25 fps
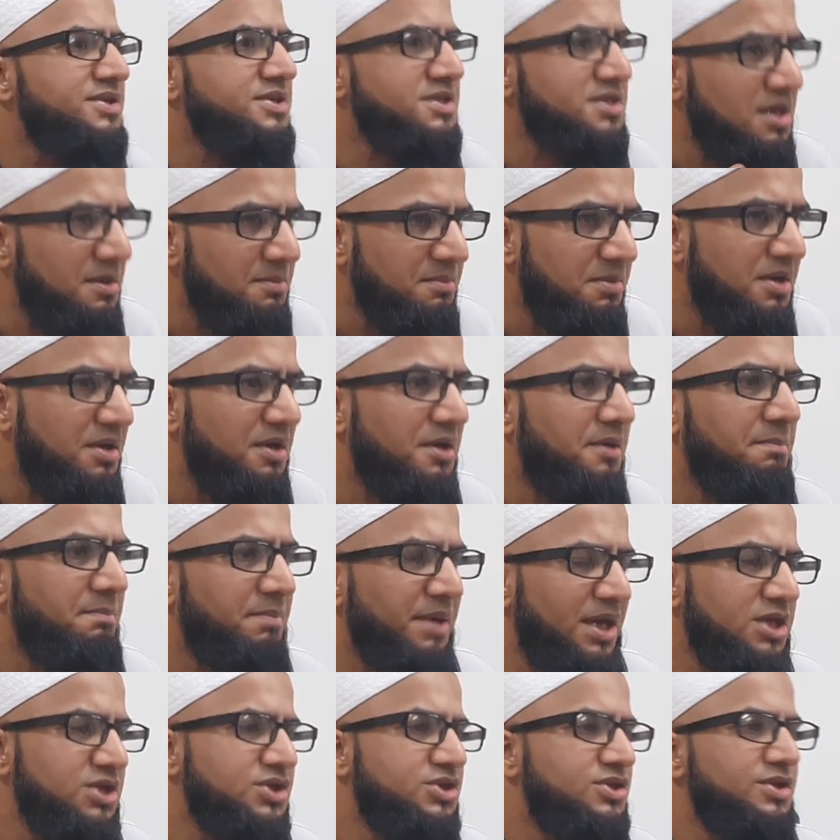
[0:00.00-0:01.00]
sabr,
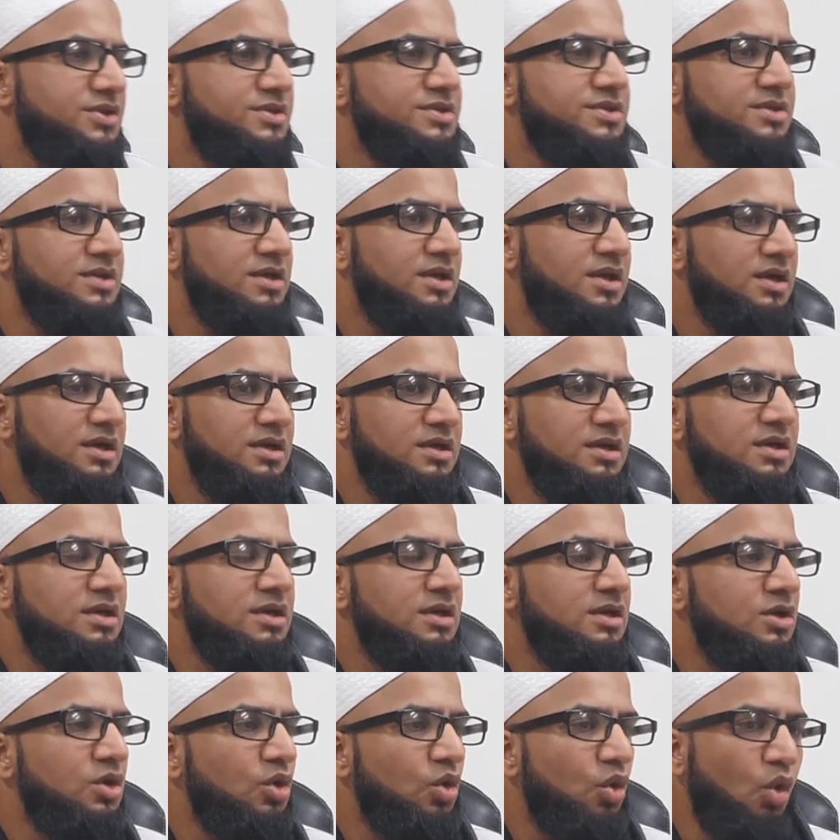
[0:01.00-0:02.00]
patience,
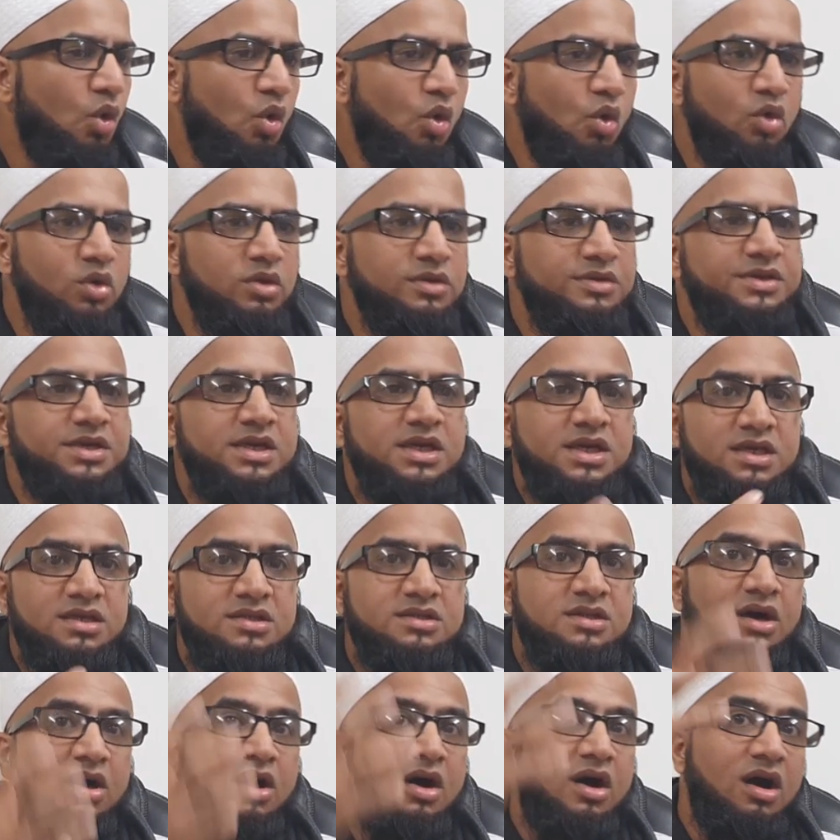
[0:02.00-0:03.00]
all
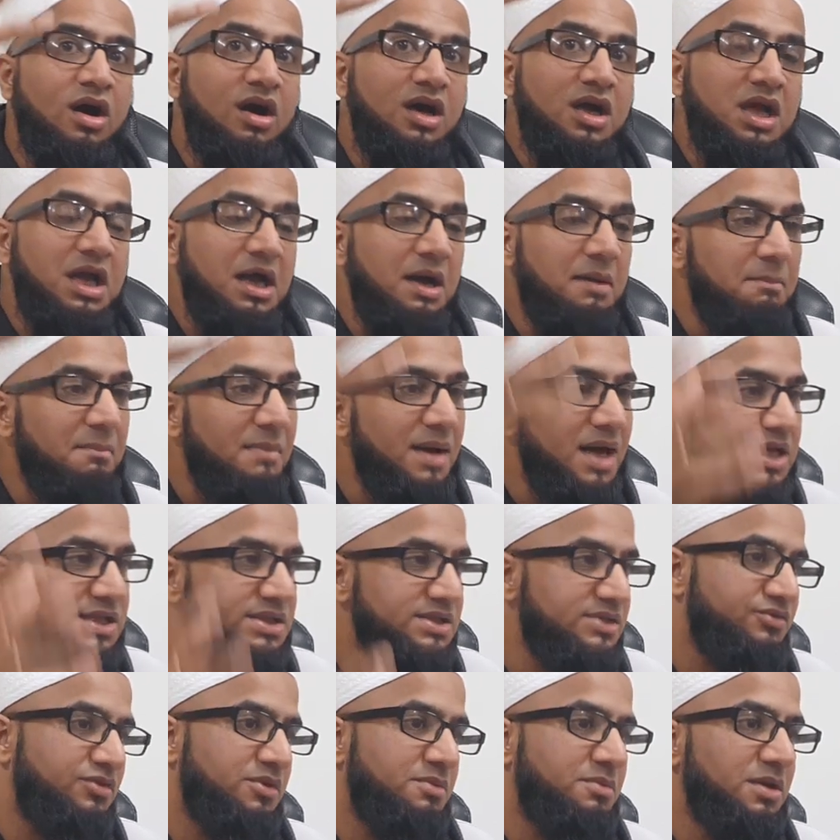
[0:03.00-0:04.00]
these are
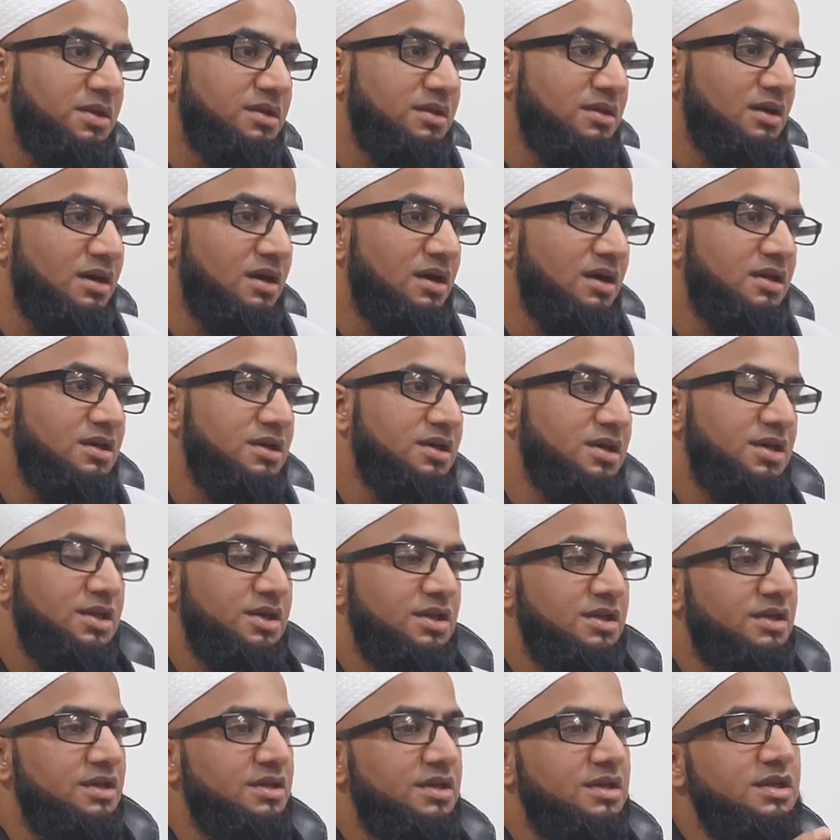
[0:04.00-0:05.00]
commands from Allah.
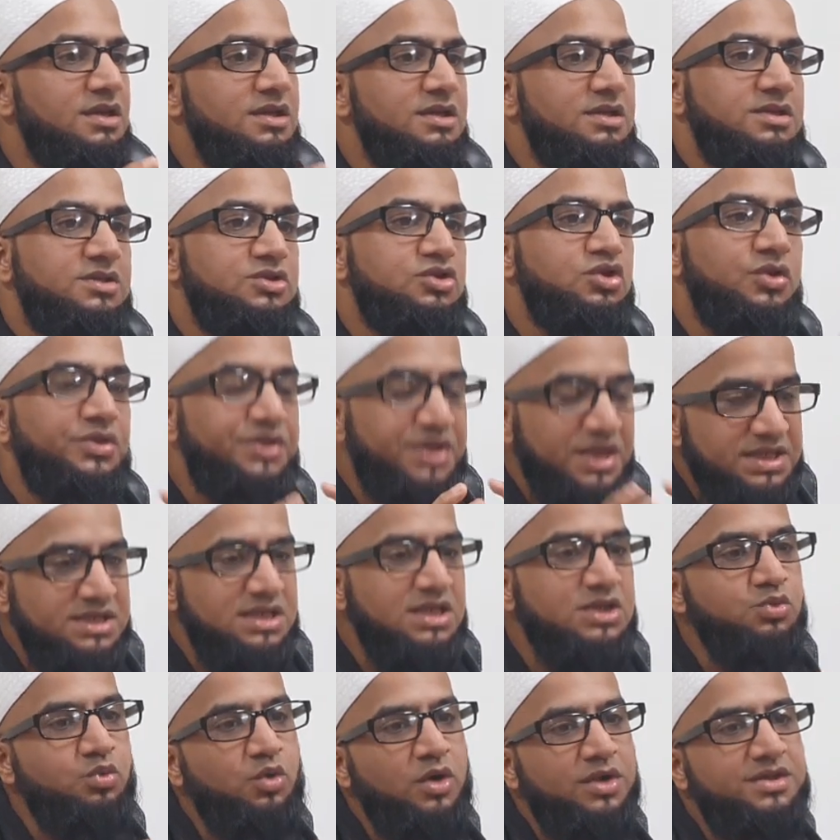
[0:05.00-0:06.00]
So this
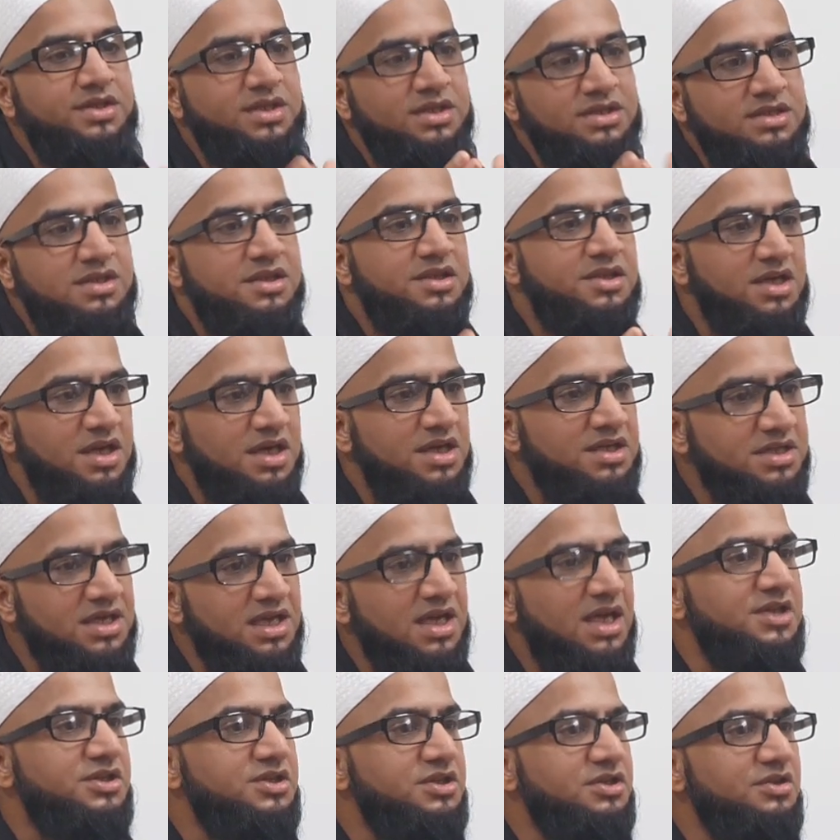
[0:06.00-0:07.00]
is what this third
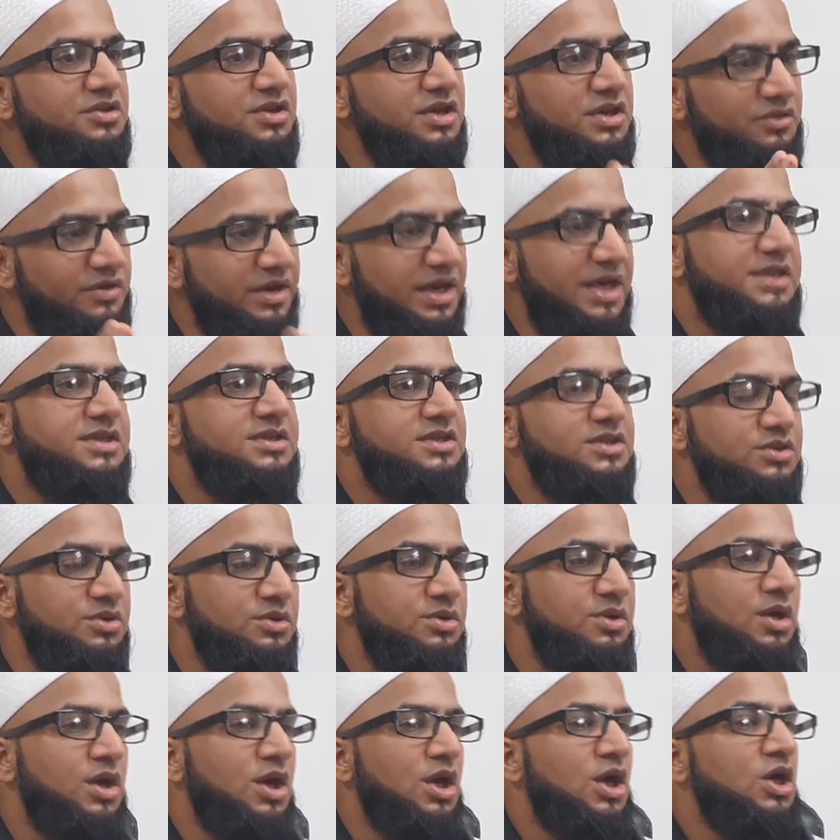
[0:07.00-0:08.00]
category relates to.
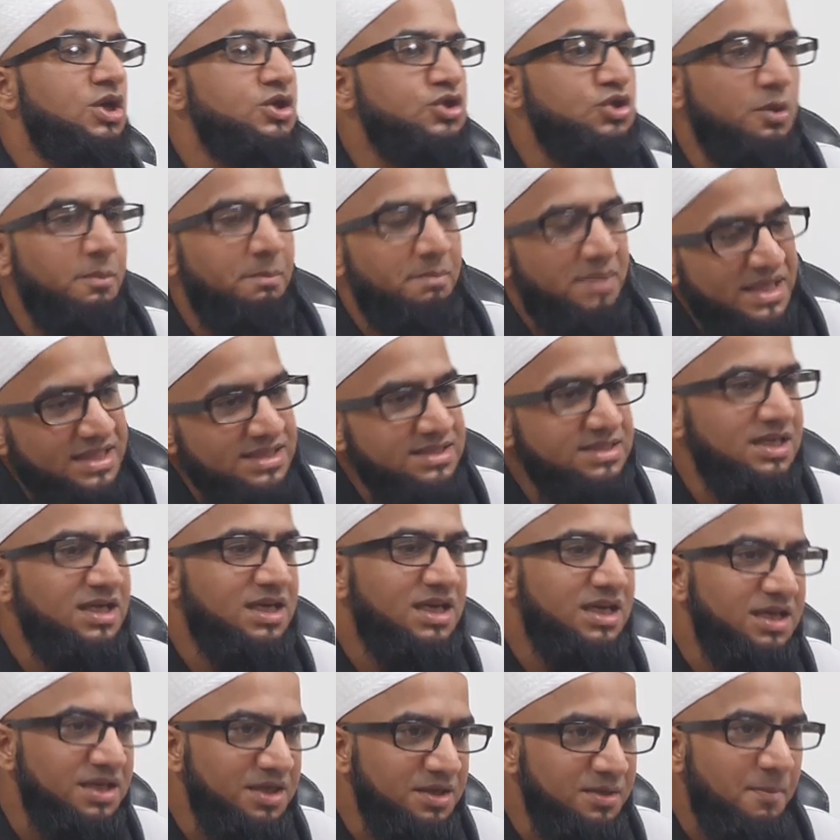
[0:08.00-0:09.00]
So
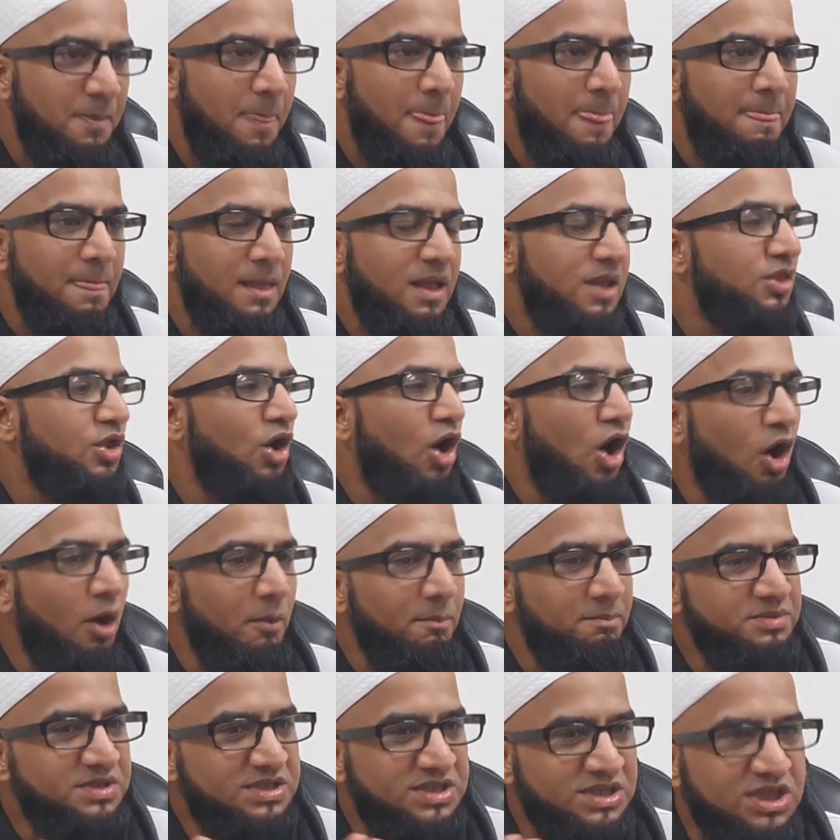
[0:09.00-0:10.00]
basically, the
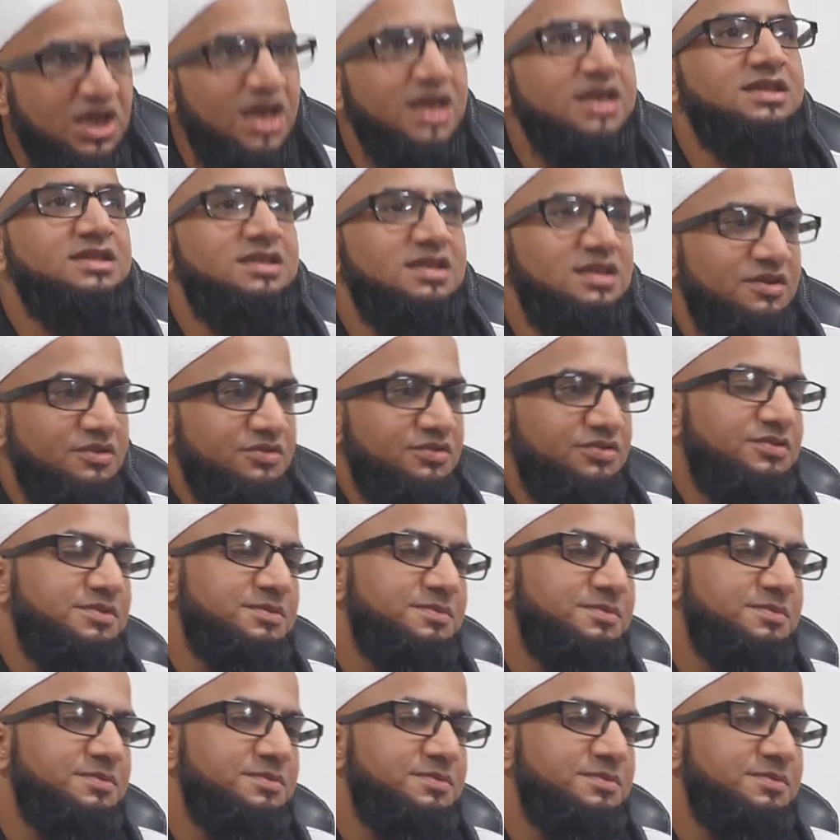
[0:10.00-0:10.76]
objective